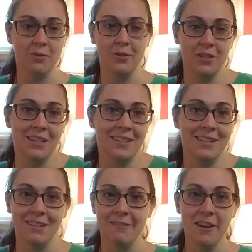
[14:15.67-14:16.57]
We'll
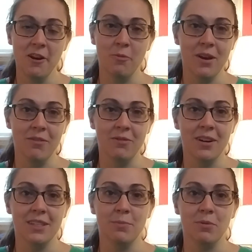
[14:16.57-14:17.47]
just wait for
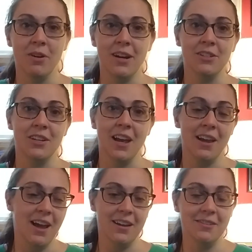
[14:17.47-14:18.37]
inspiration.
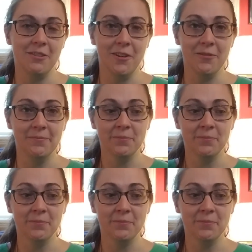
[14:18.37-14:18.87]
I don't know.